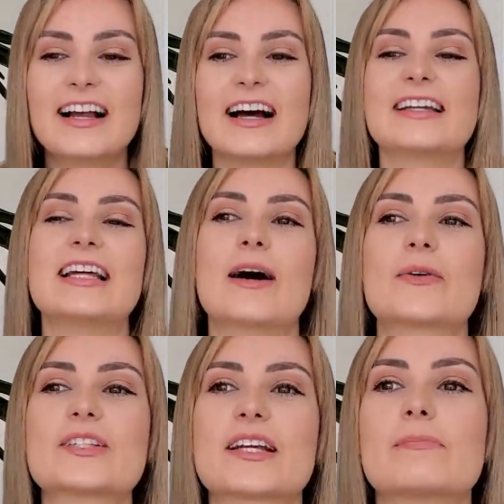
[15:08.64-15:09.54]
And that
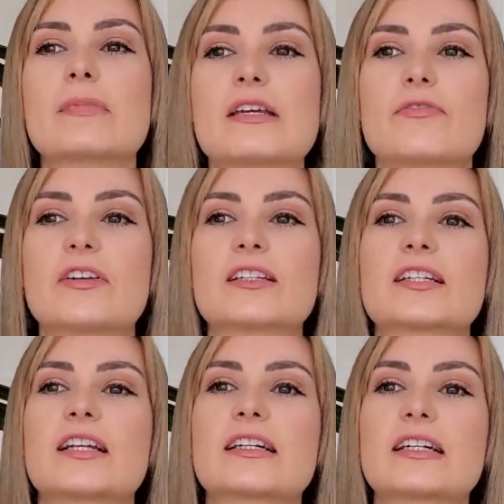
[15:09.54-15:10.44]
was like me feeling
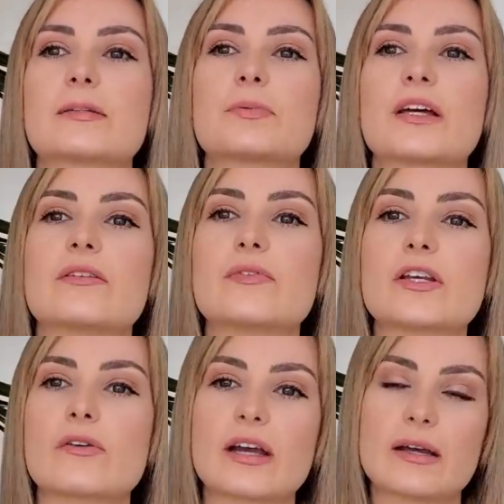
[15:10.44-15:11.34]
like I could play a
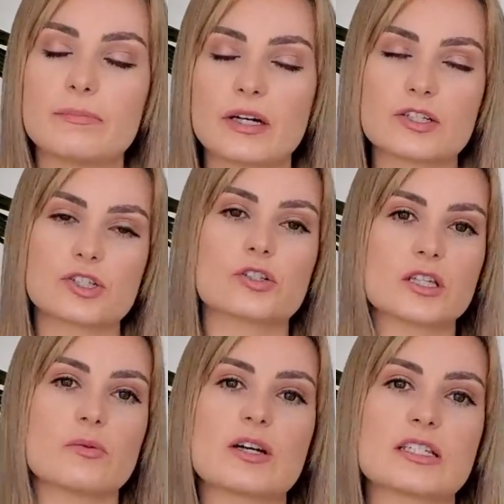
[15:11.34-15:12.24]
video game, but it
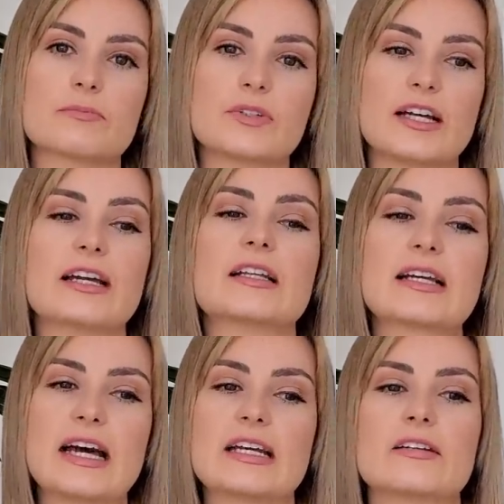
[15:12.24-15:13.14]
certainly wasn't playing like
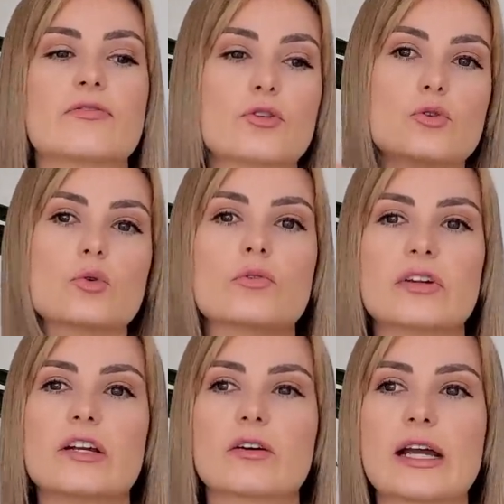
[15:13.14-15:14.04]
any of the cool
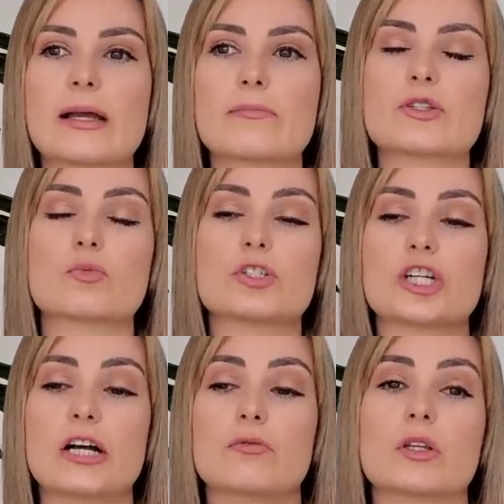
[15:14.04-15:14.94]
video games, which
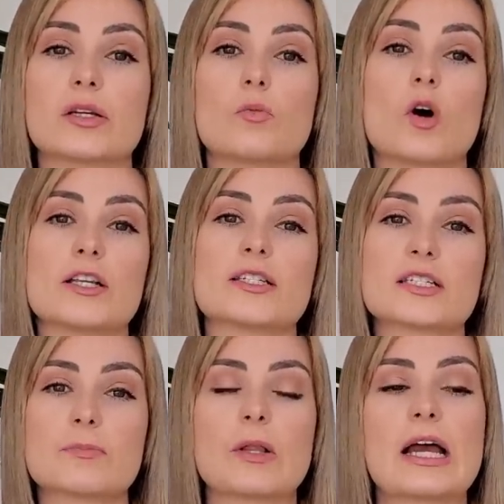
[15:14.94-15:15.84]
I really wanted
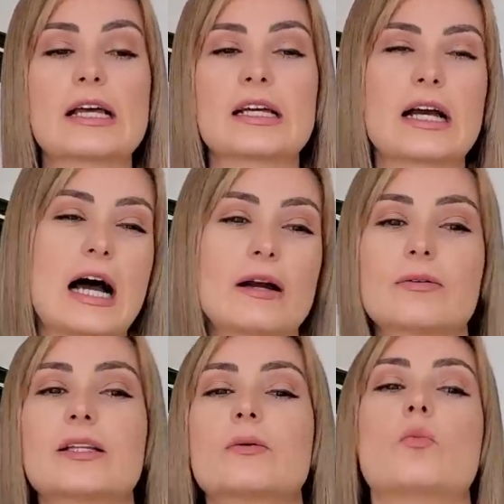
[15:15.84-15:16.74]
to play. Like I
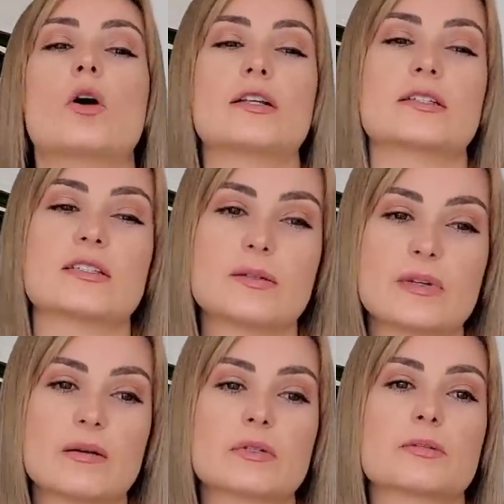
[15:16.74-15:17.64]
really wanted to be
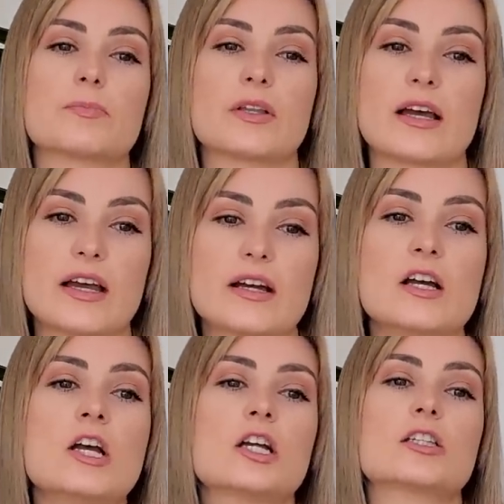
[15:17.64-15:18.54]
able to play
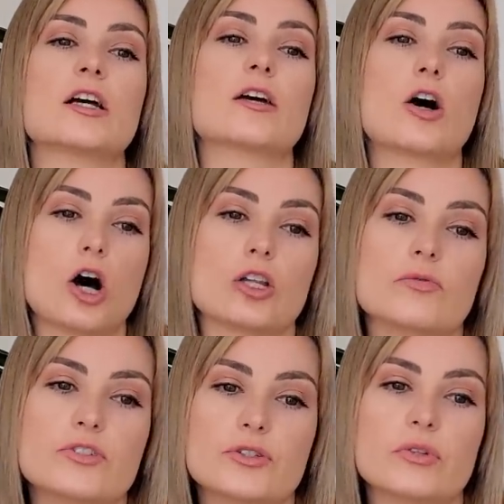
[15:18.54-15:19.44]
like Call
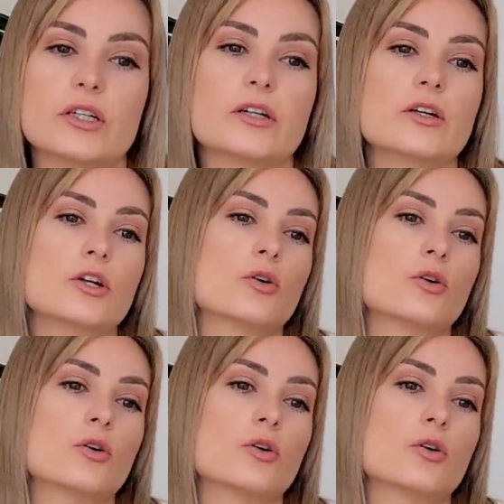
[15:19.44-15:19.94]
of Duty,